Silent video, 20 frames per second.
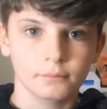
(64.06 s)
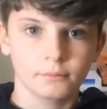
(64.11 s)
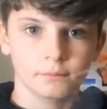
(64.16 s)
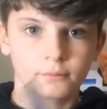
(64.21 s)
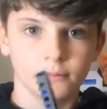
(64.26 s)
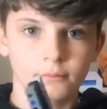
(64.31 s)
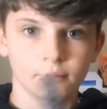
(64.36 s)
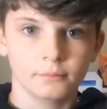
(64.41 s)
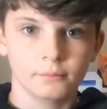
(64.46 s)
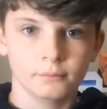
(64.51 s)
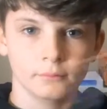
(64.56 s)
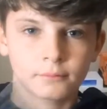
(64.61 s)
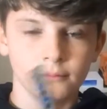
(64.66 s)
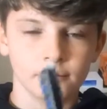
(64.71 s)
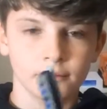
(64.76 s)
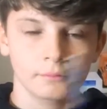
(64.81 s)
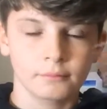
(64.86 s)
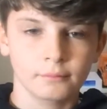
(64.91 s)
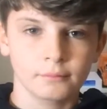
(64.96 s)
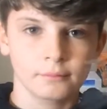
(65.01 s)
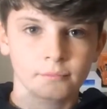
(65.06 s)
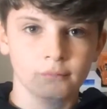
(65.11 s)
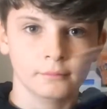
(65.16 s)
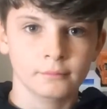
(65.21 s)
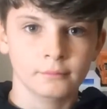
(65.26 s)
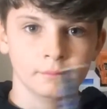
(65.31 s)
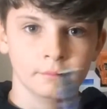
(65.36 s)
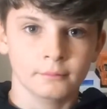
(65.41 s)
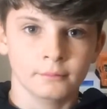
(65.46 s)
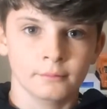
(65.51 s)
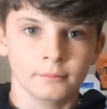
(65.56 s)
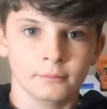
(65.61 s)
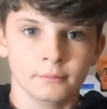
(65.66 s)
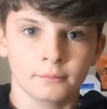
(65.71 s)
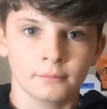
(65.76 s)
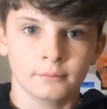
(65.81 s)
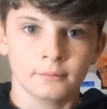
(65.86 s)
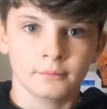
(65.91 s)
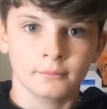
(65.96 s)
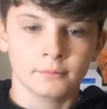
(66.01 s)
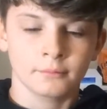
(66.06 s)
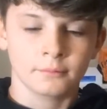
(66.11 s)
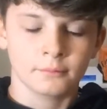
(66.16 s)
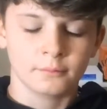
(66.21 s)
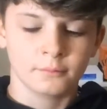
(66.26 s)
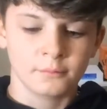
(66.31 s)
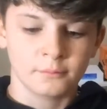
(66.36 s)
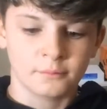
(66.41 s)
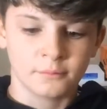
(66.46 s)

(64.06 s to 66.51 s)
Nothing is said.